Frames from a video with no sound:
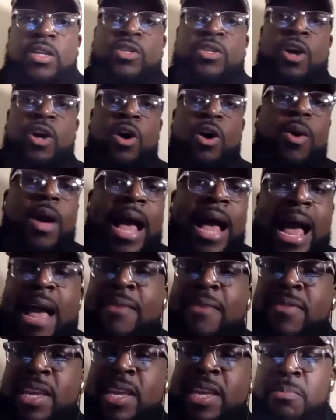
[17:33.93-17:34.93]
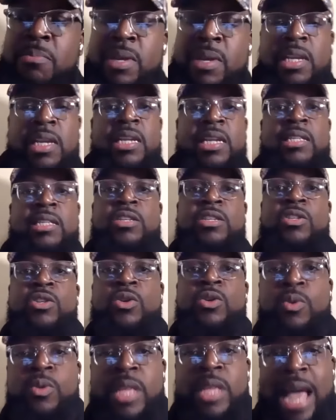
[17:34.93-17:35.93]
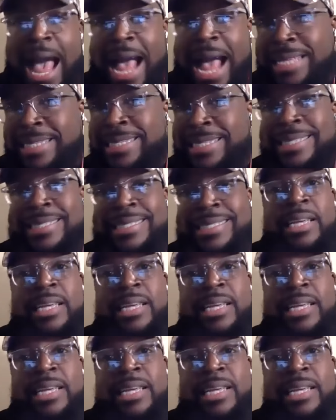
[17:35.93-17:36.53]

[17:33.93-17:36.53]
don't have the ability to do the access,